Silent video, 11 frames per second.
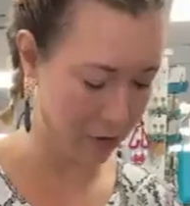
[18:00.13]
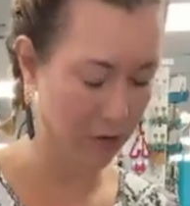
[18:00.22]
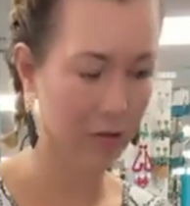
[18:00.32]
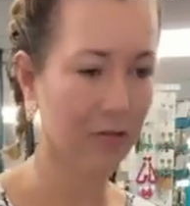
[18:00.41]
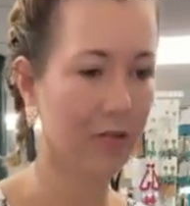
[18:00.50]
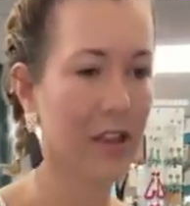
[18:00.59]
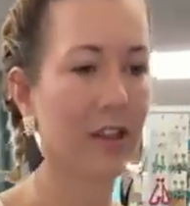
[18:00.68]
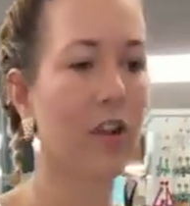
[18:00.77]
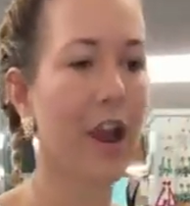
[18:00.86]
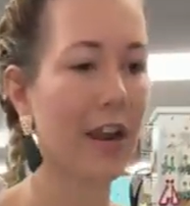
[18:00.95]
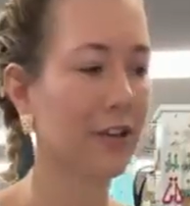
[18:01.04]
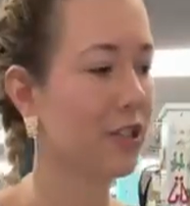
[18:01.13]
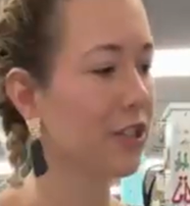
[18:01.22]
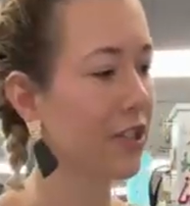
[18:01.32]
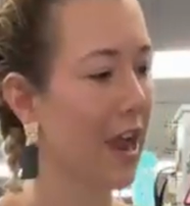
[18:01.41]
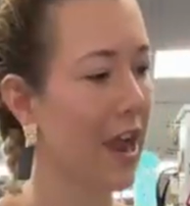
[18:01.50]
little like
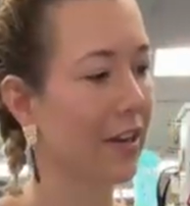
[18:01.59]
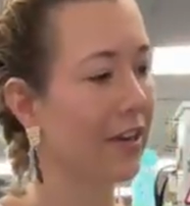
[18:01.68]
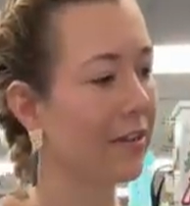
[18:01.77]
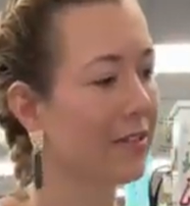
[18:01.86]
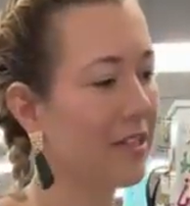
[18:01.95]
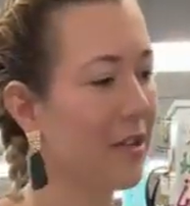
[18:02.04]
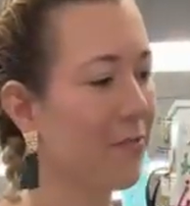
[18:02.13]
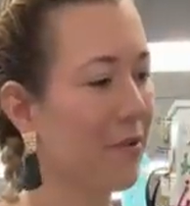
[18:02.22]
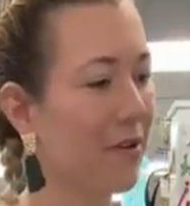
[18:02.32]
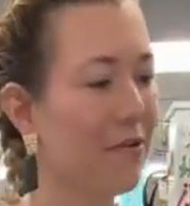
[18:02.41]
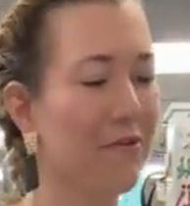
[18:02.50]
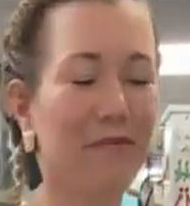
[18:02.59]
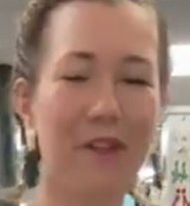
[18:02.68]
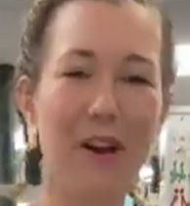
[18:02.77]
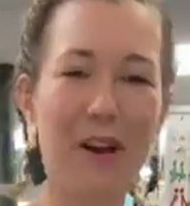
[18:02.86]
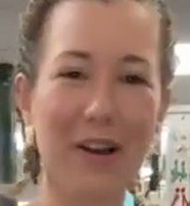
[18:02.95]
Cracker Jack type oh, yeah,
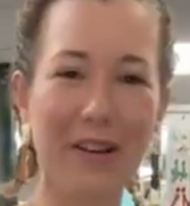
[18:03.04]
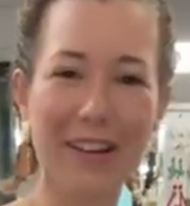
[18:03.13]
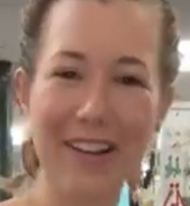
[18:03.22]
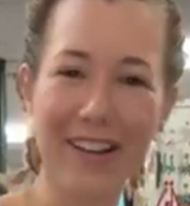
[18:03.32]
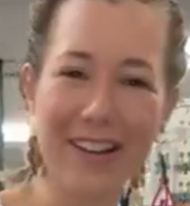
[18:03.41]
of yeah.